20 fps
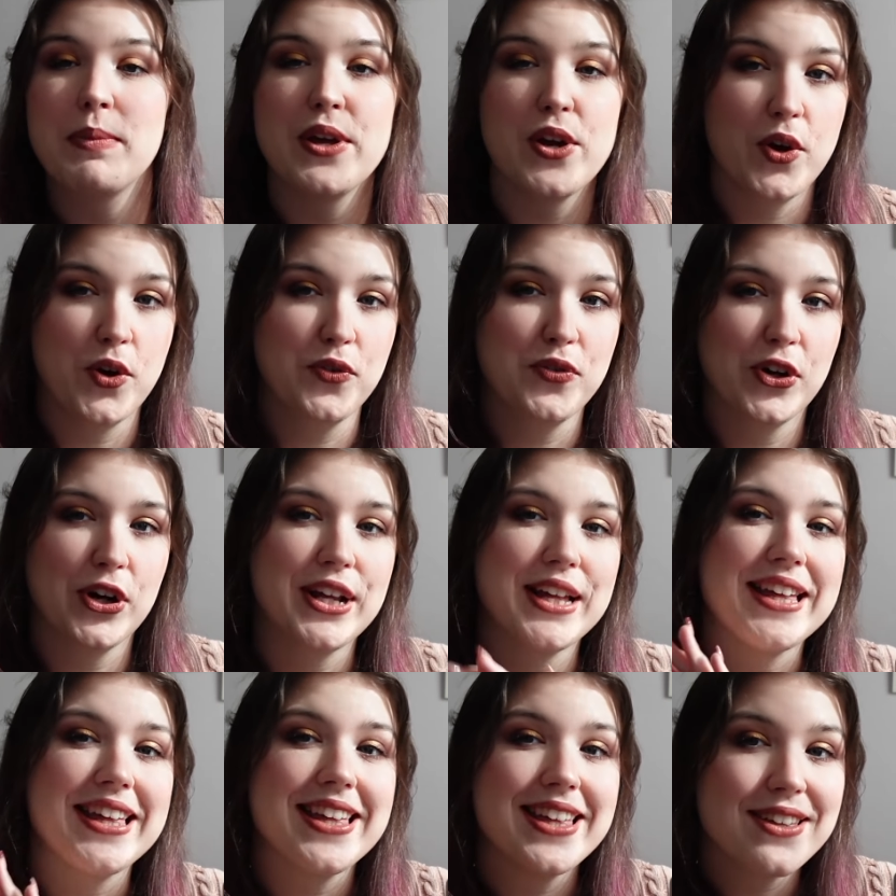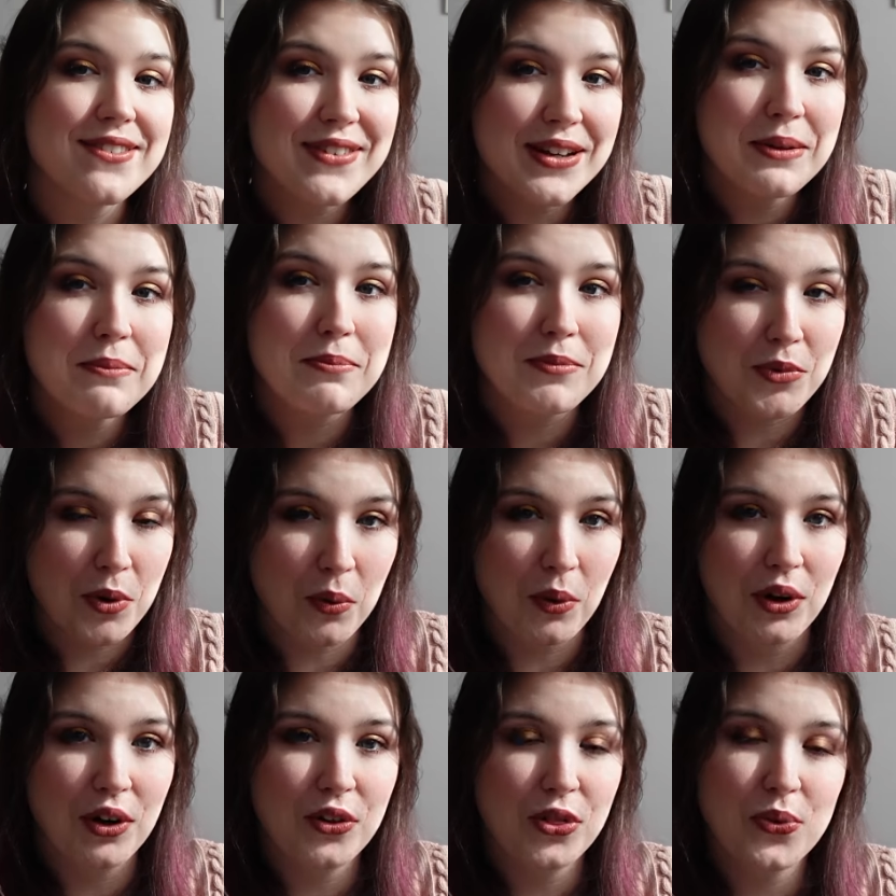over even
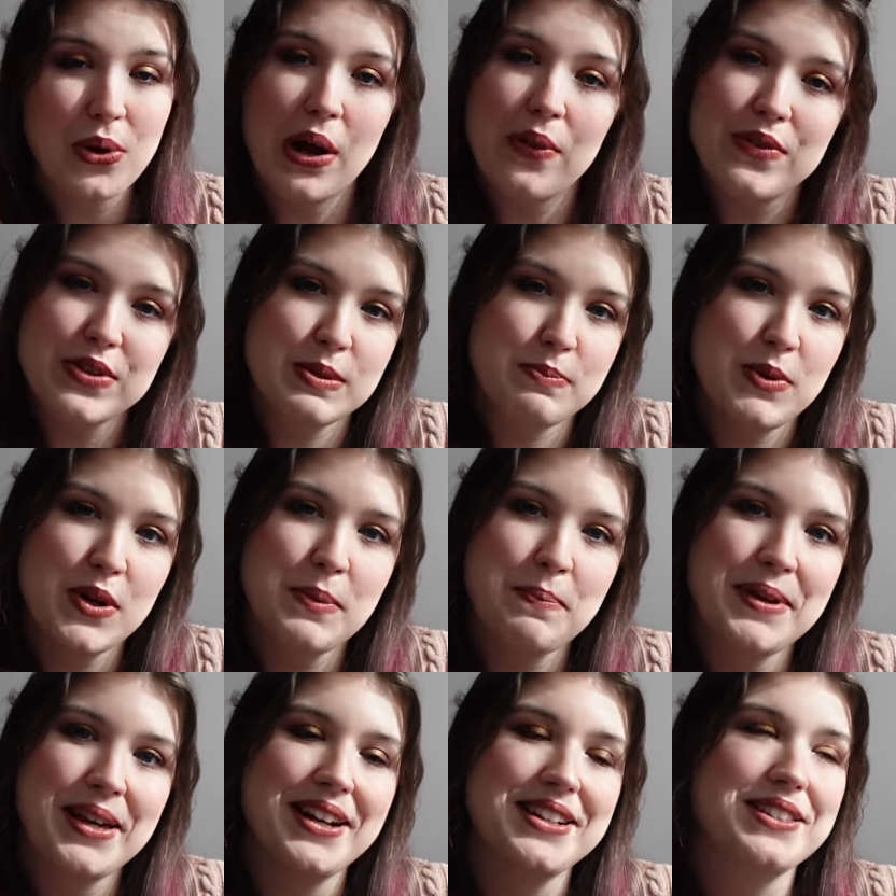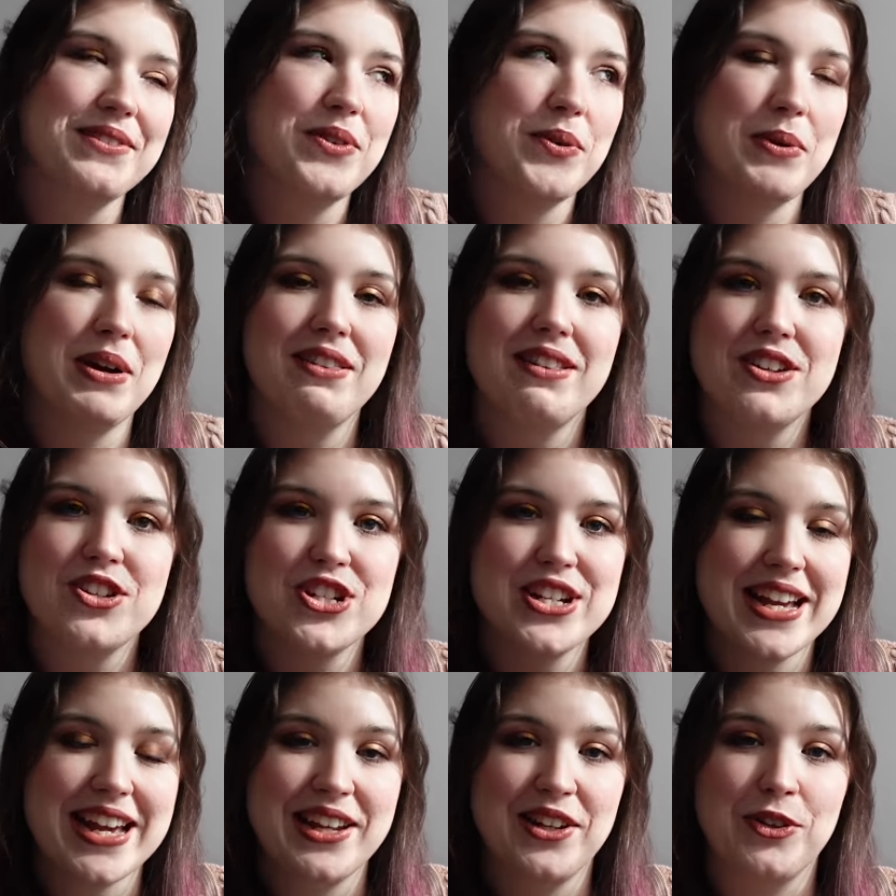more throughout this book because of the way that
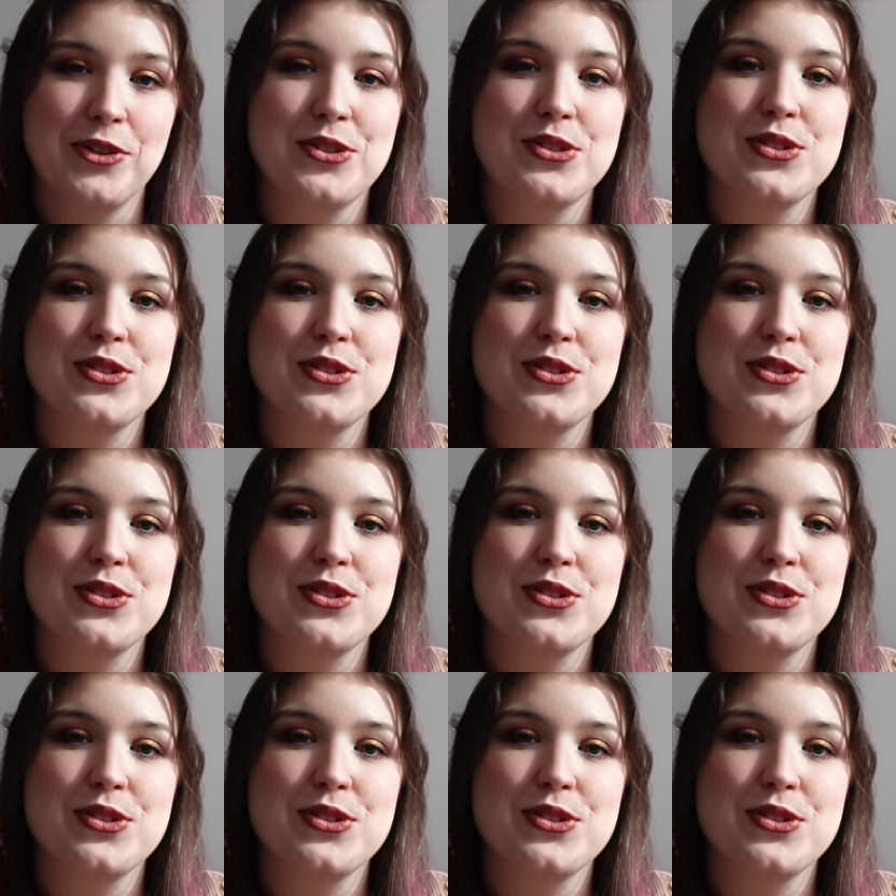she handled